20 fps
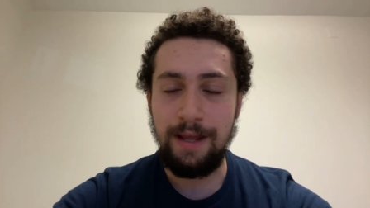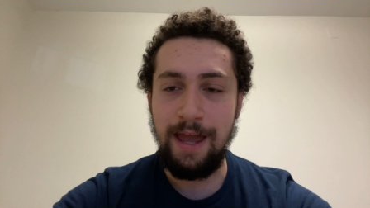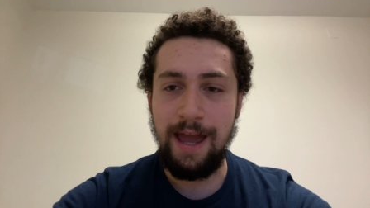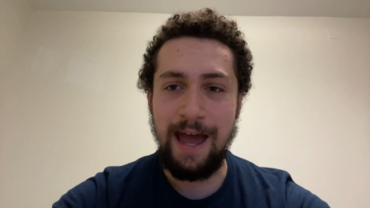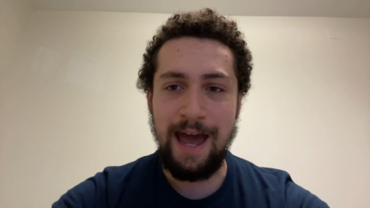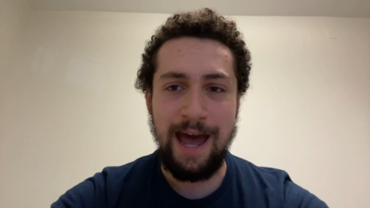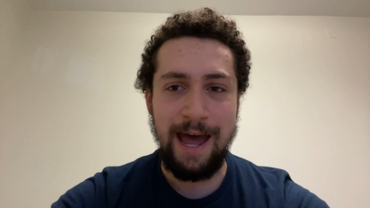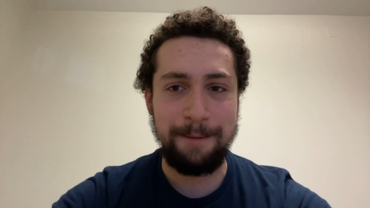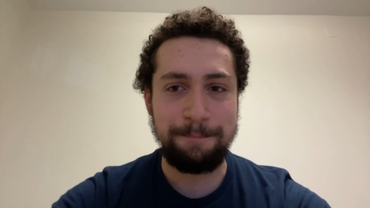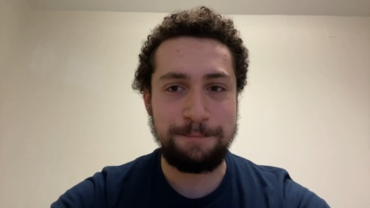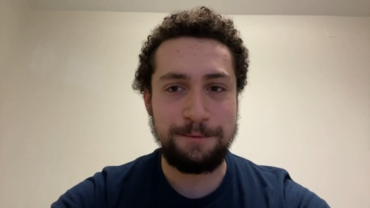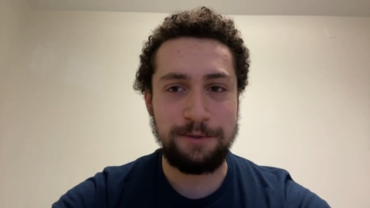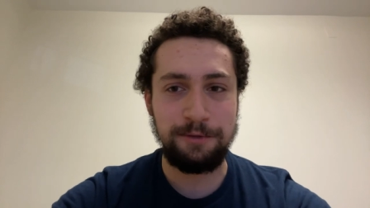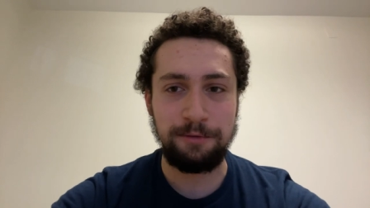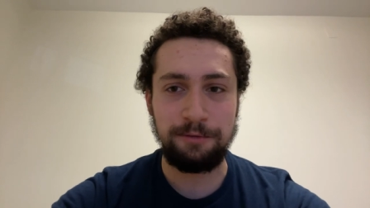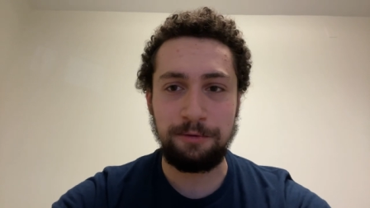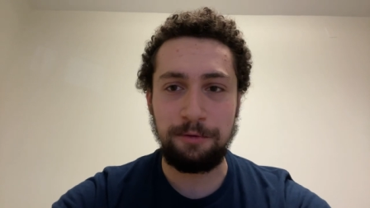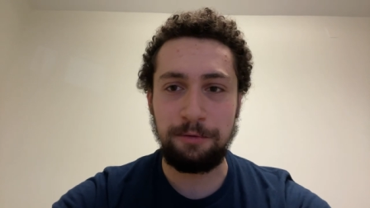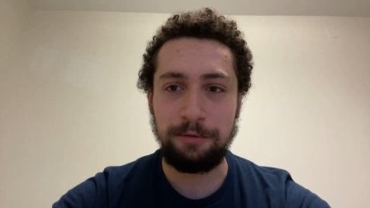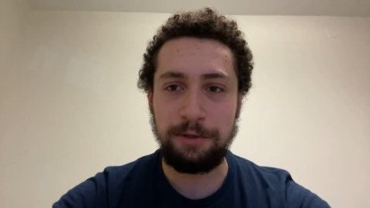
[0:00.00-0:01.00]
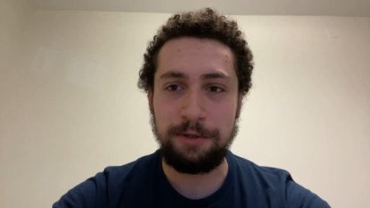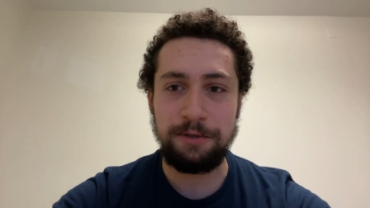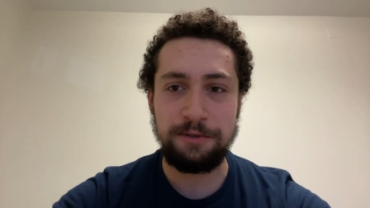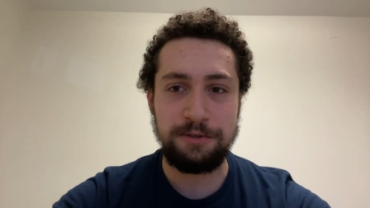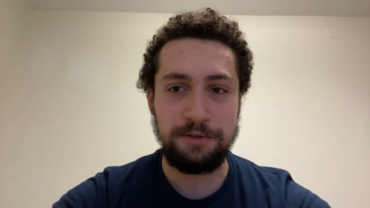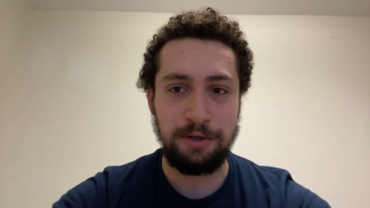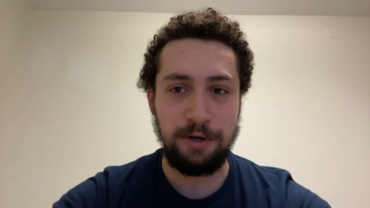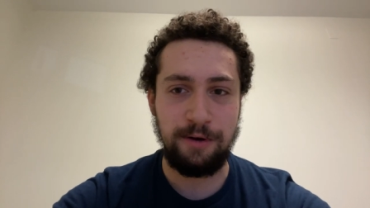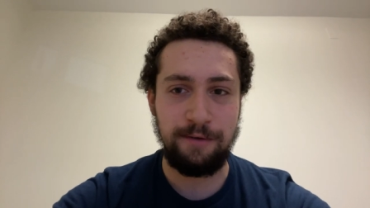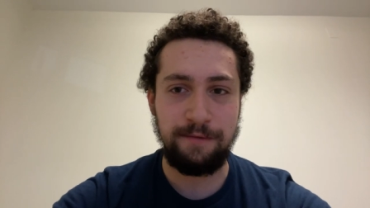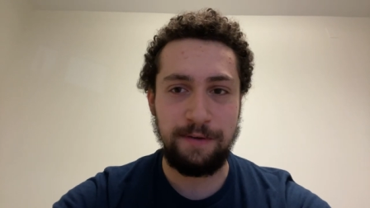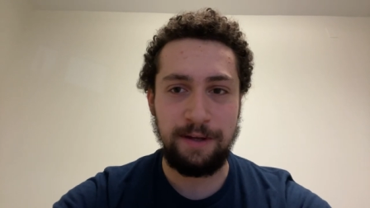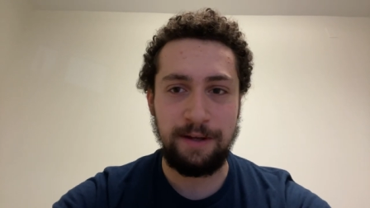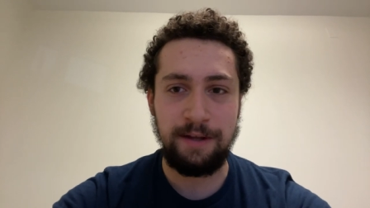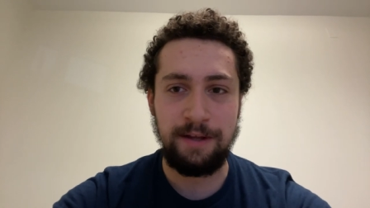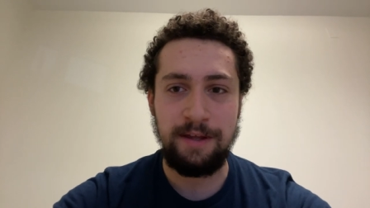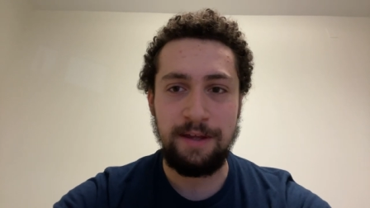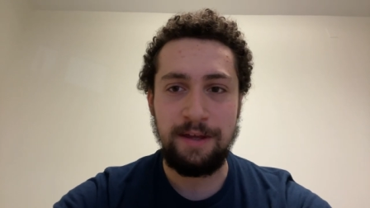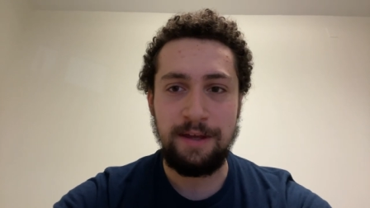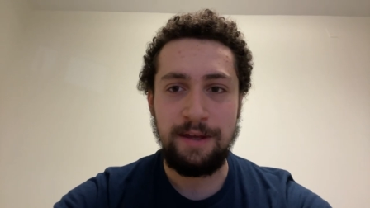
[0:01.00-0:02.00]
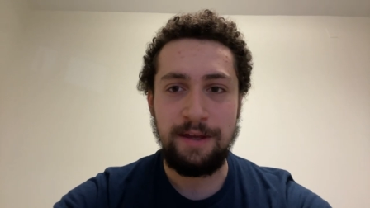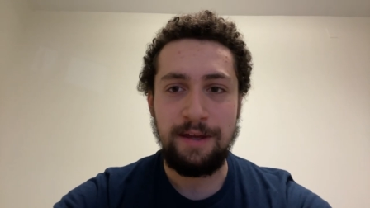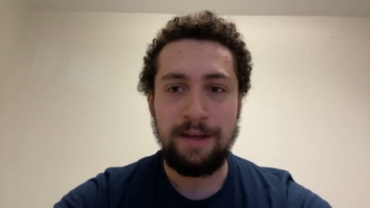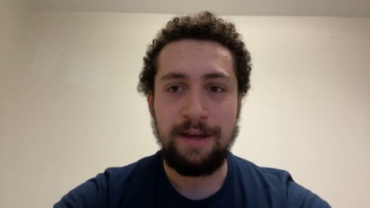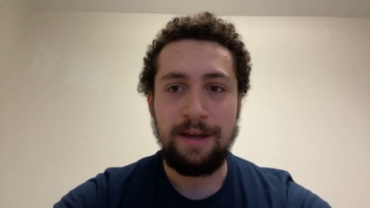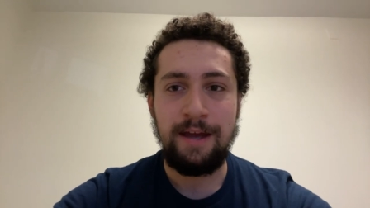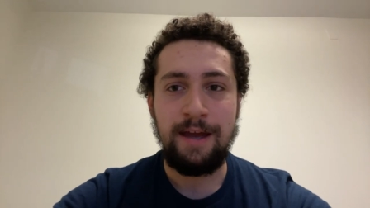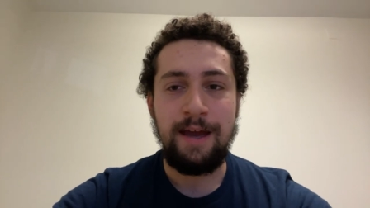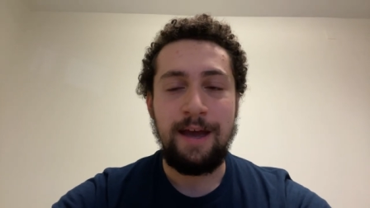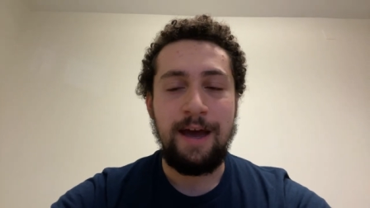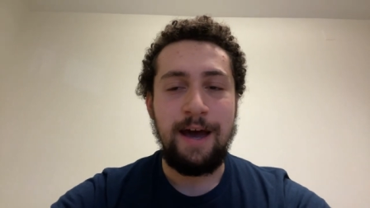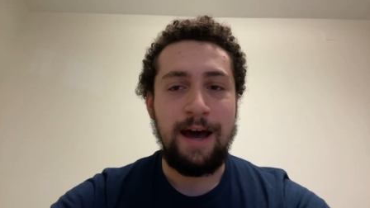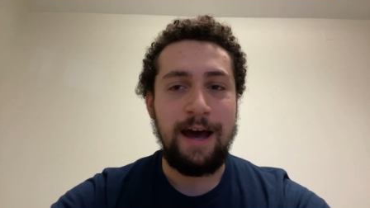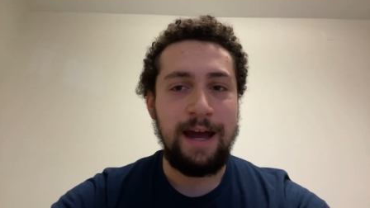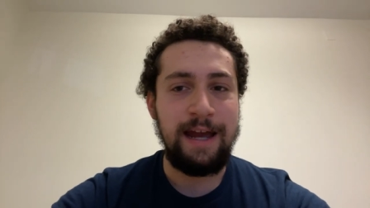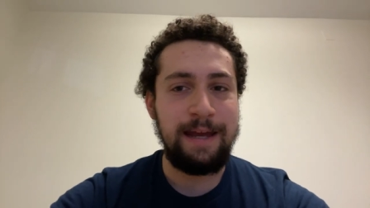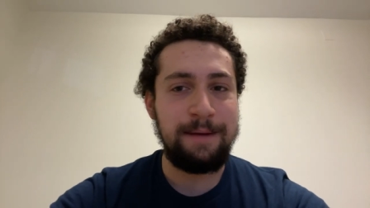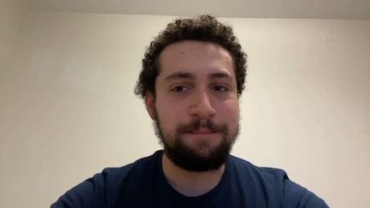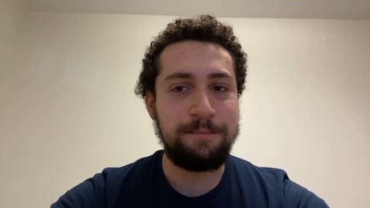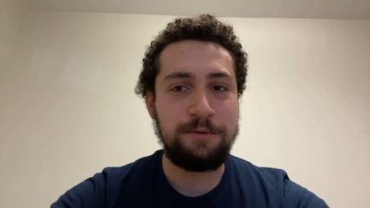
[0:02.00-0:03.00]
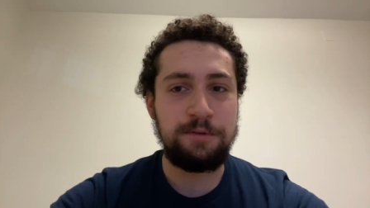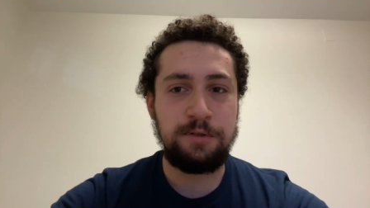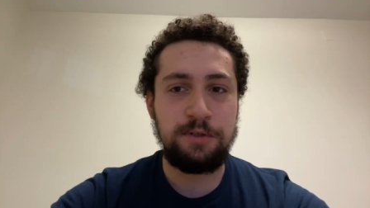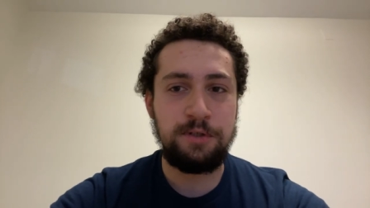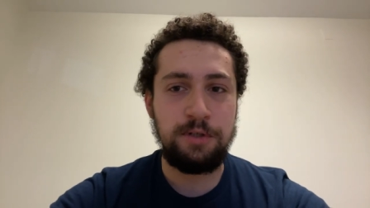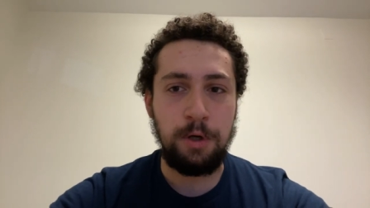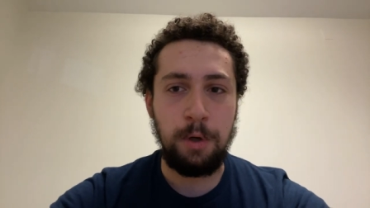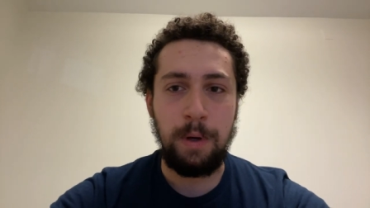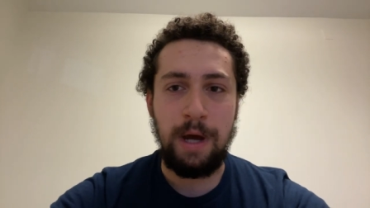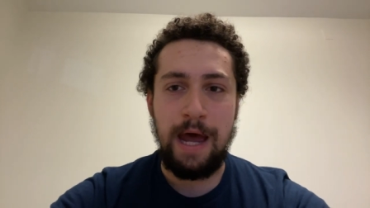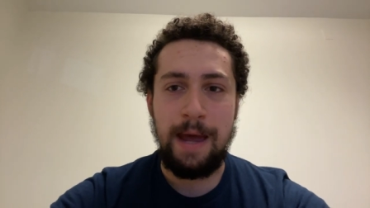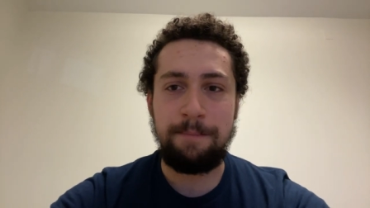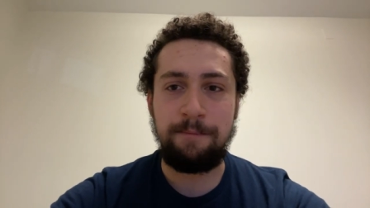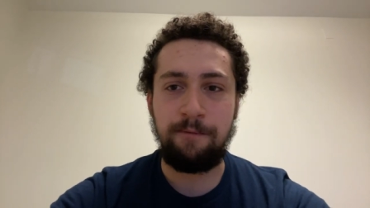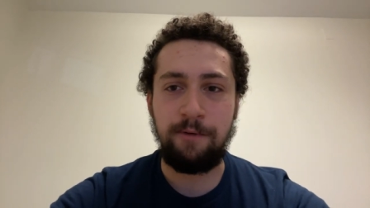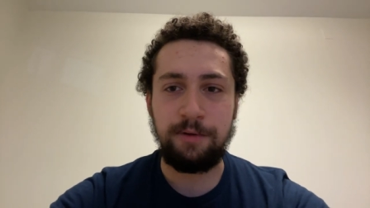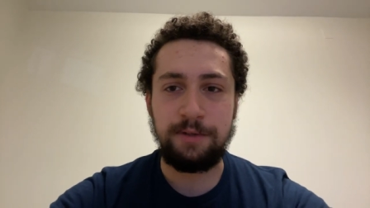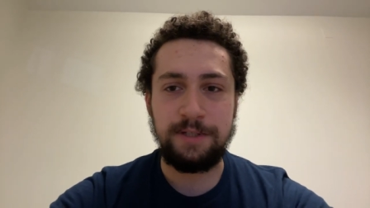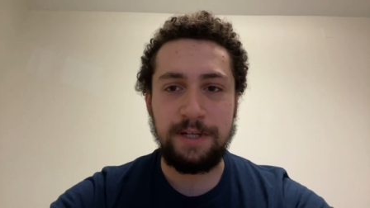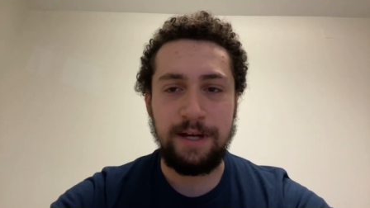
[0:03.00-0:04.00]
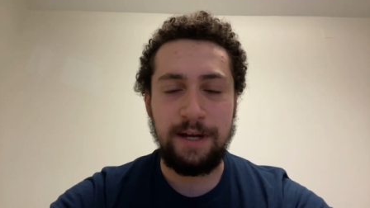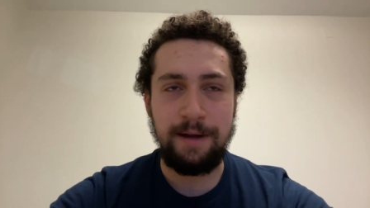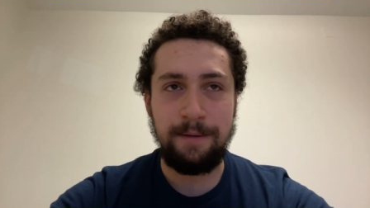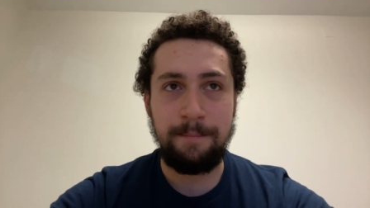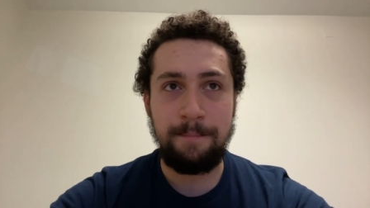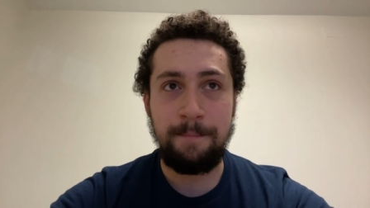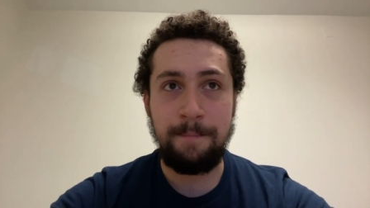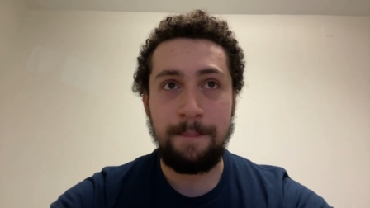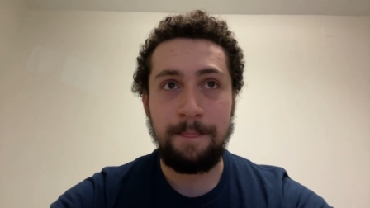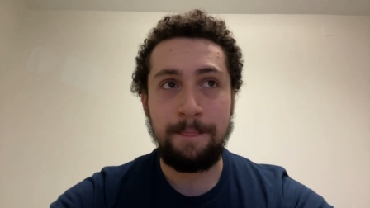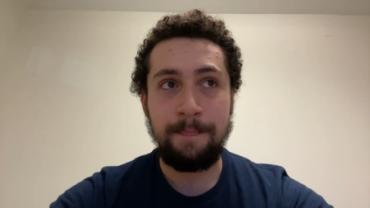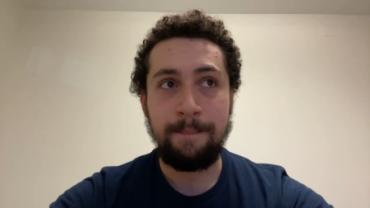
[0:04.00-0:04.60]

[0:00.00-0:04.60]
Absolutely deserving. I am so happy for Tom.